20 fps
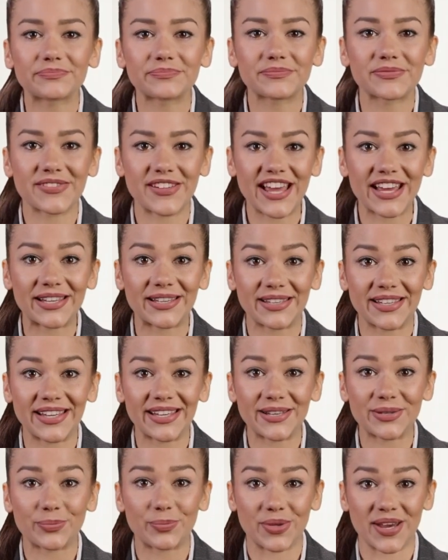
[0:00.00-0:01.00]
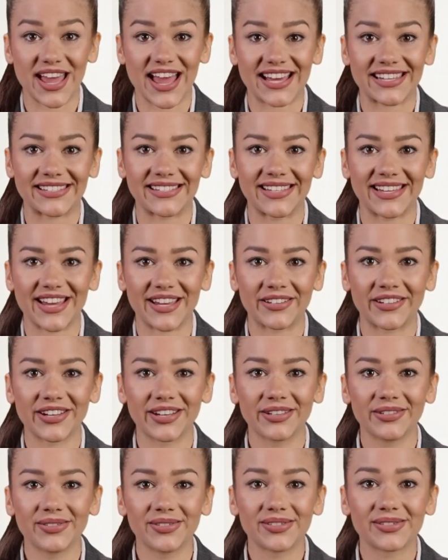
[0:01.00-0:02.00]
Finally, we have
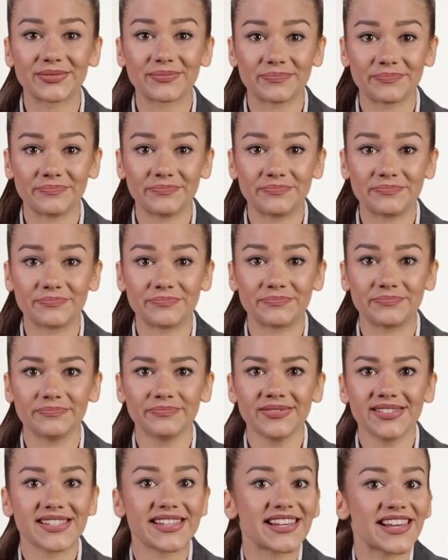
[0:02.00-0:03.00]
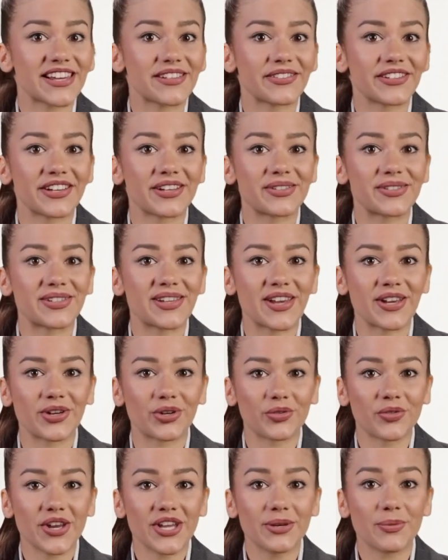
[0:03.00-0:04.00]
scenarios. Scenarios are a
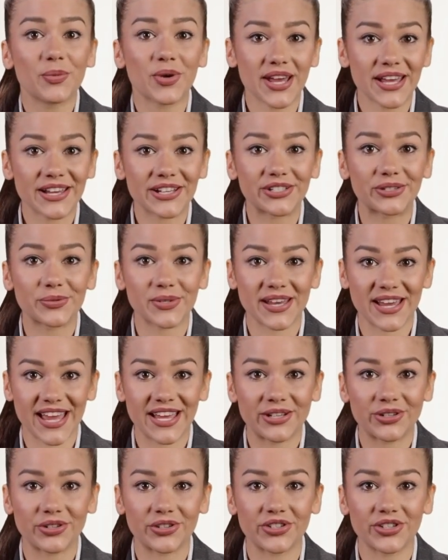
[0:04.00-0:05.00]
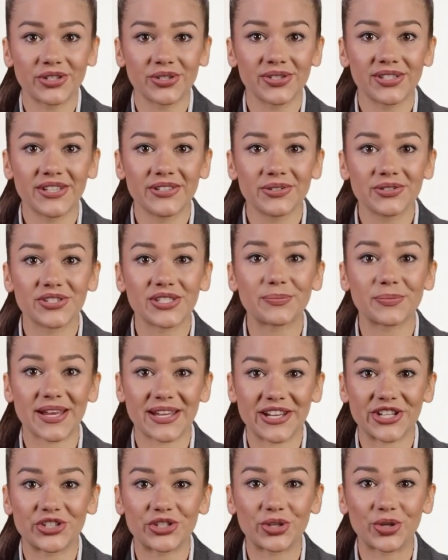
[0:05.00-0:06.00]
great way to allow your user to
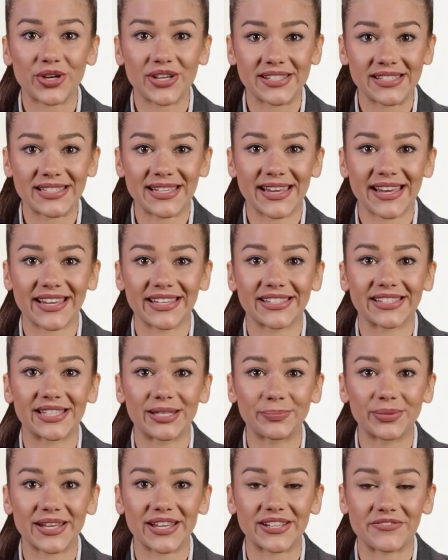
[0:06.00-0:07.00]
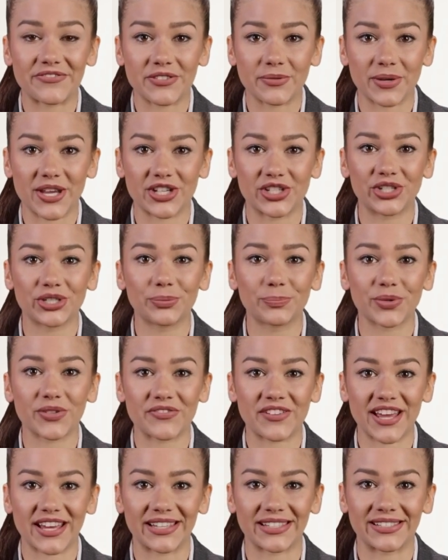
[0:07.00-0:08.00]
make a choice based on the information
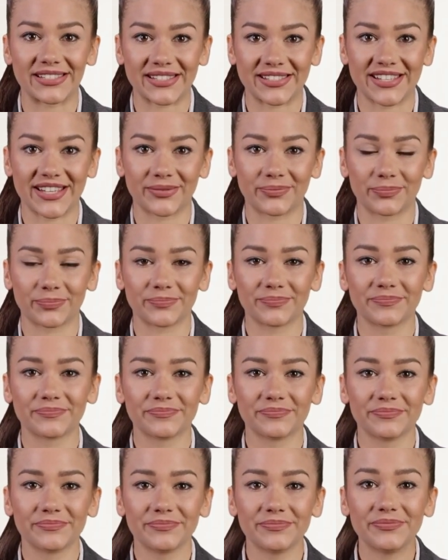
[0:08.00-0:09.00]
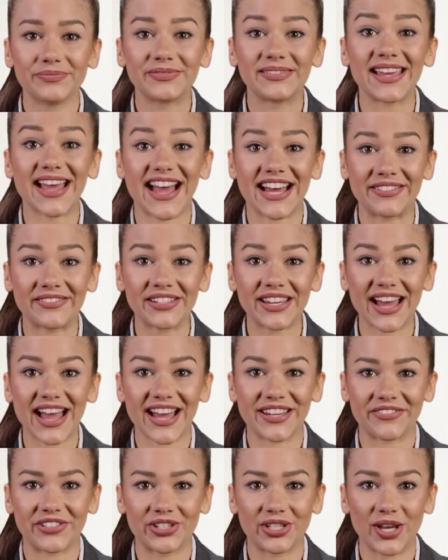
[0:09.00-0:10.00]
provided to them. Have the
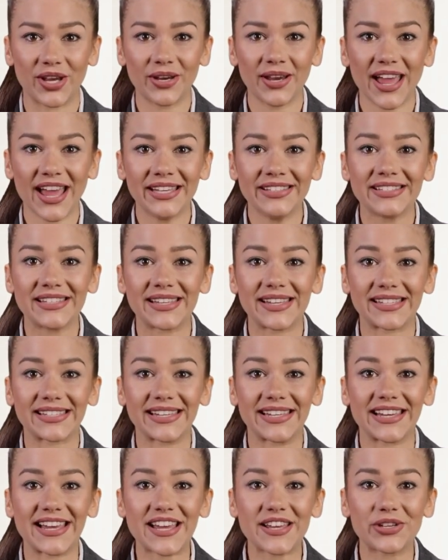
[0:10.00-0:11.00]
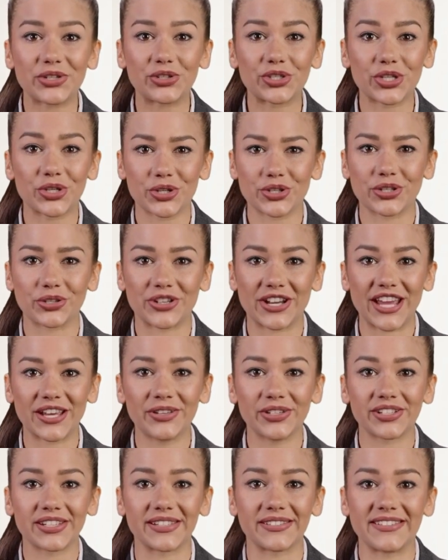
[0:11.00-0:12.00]
avatar acting as a character in your
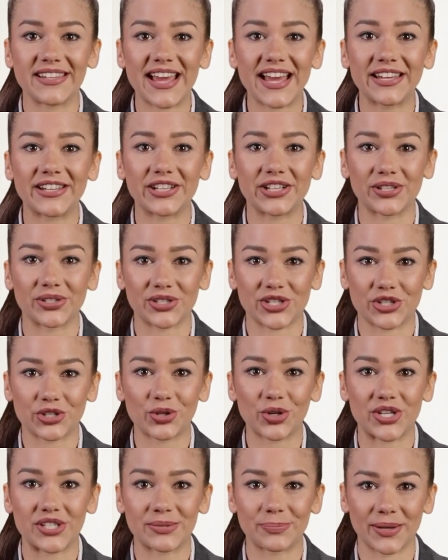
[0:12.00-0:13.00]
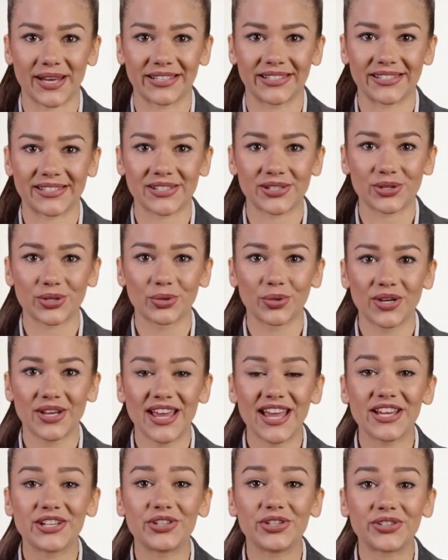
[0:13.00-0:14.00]
narrative and use the choice buttons to
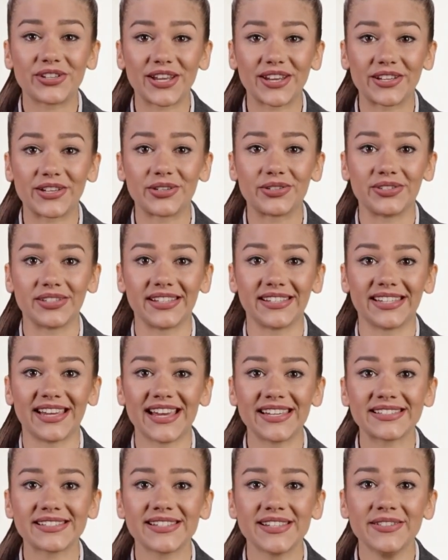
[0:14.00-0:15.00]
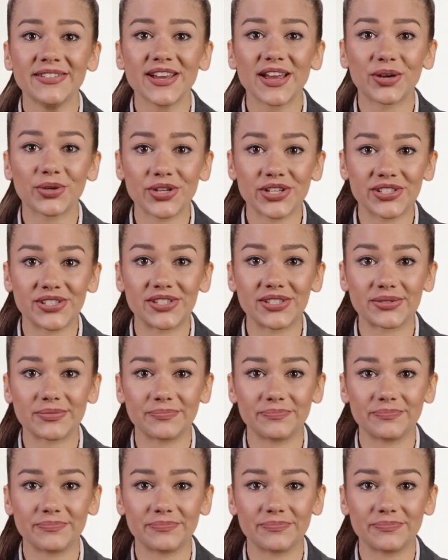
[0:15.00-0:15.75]
allow your learner to test their knowledge.